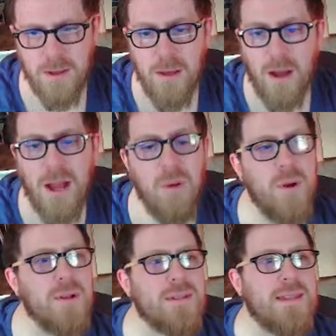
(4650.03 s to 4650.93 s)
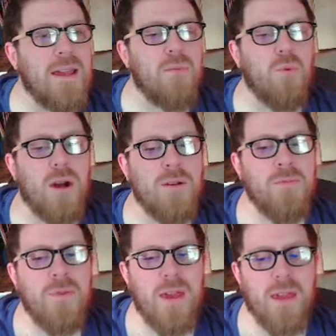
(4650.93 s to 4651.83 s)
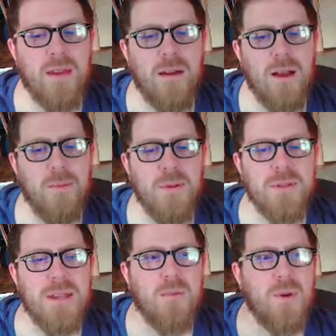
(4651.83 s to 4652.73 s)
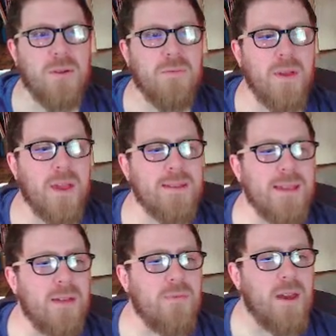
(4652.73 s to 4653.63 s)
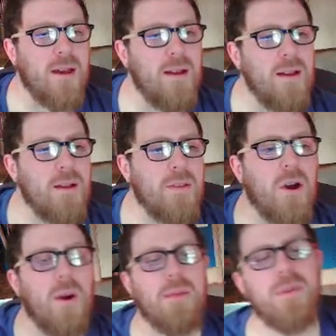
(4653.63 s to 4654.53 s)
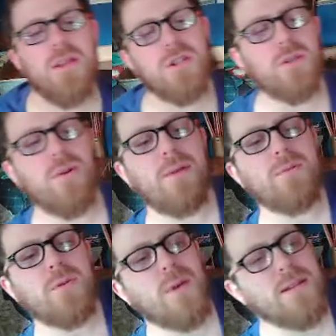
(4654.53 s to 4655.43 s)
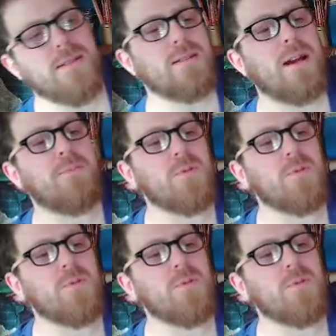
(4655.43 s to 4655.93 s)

I will say one thing. Xavier. The whole amnesia crap was a waste of time, as we